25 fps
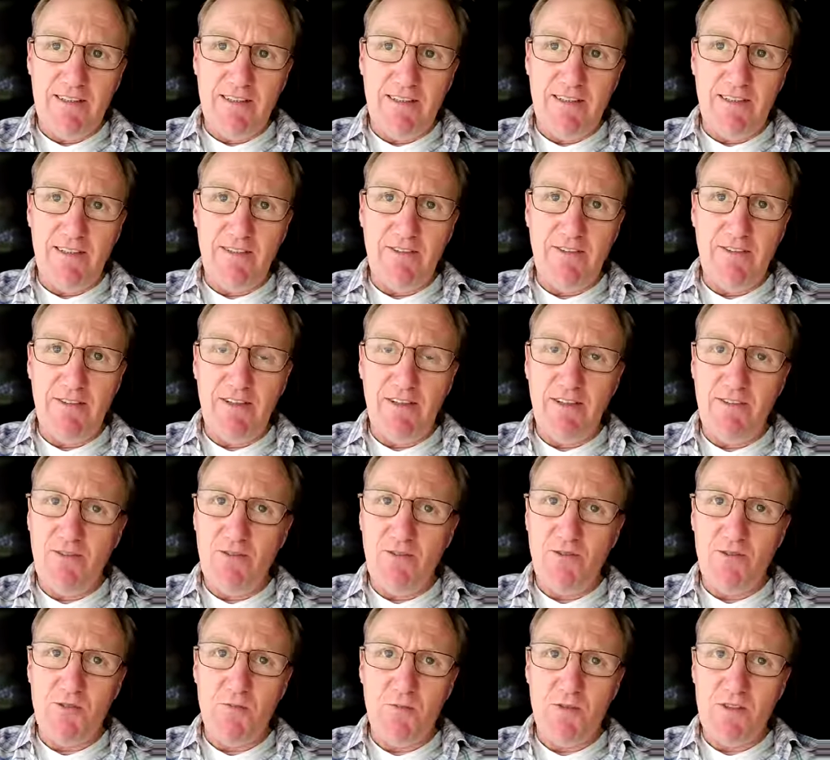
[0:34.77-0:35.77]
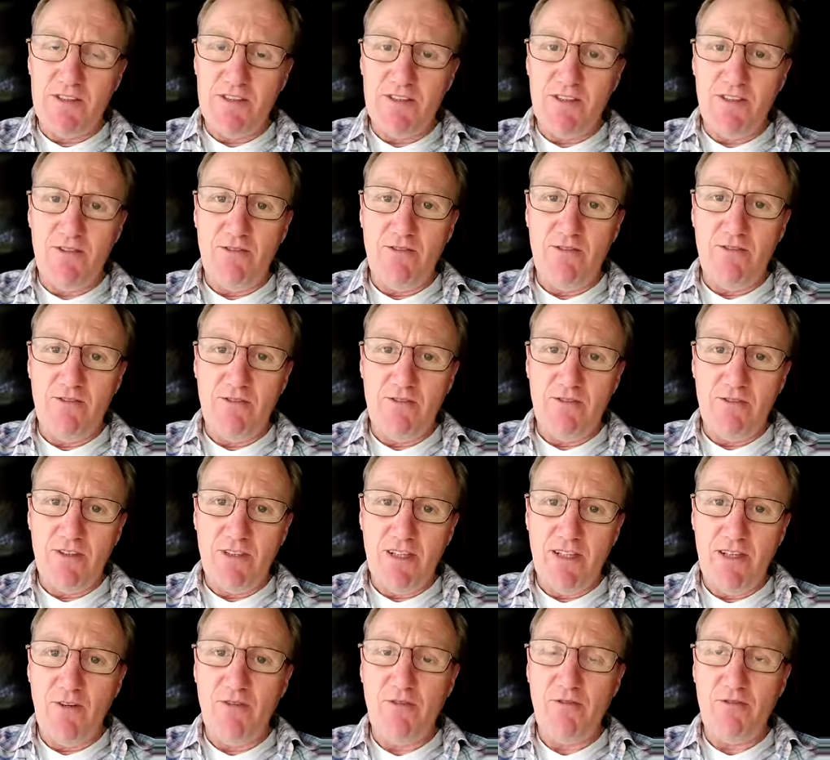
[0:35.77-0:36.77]
I thought to myself,
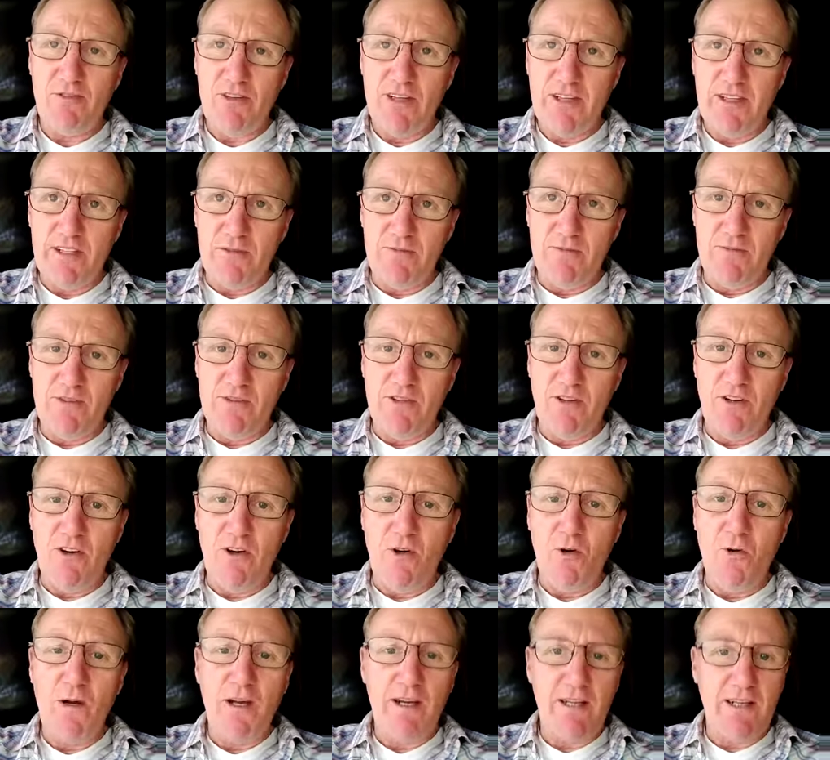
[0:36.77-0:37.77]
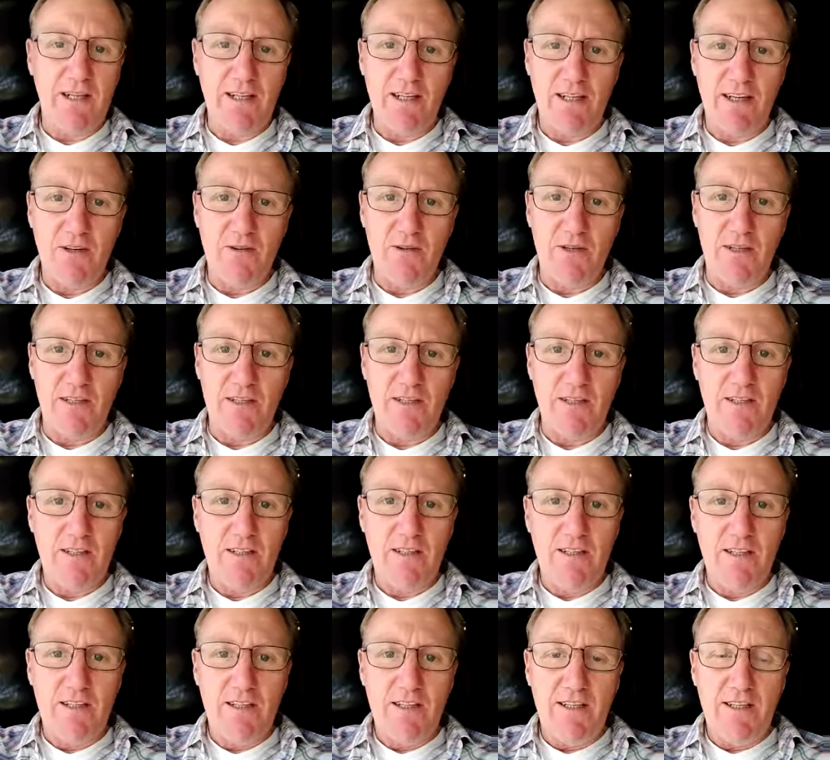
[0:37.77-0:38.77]
our freedoms are quickly going,
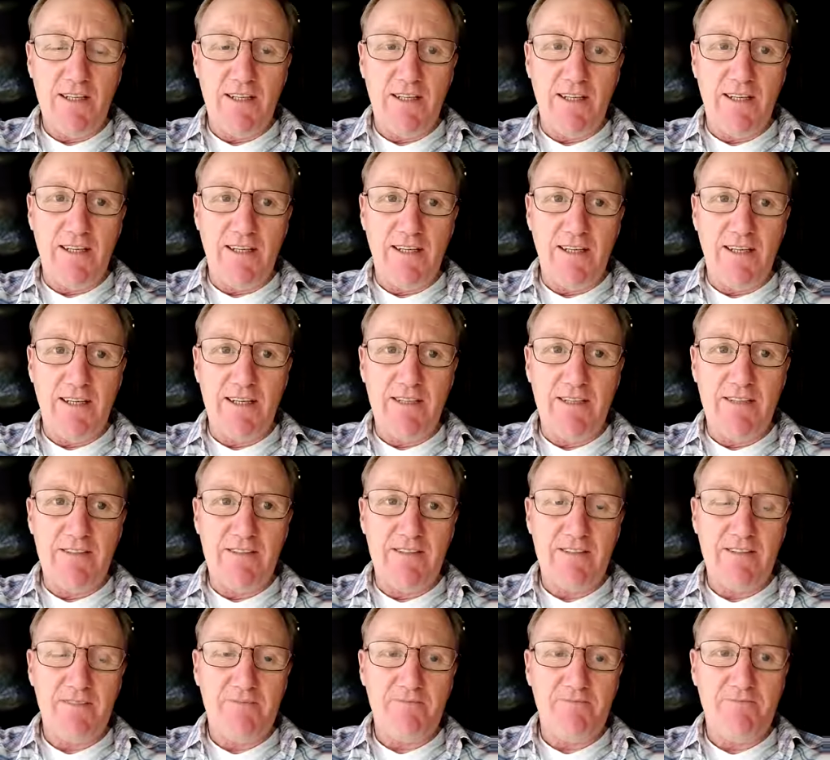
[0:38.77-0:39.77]
and